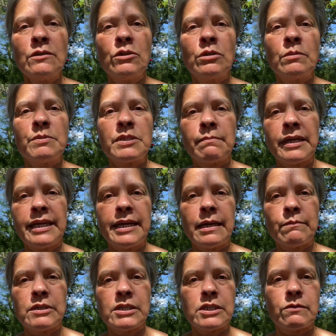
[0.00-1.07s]
Oops, my
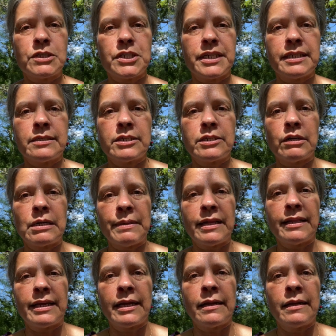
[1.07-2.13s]
camera's switching. Sorry
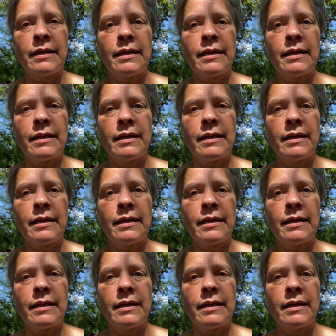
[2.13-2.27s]
about that.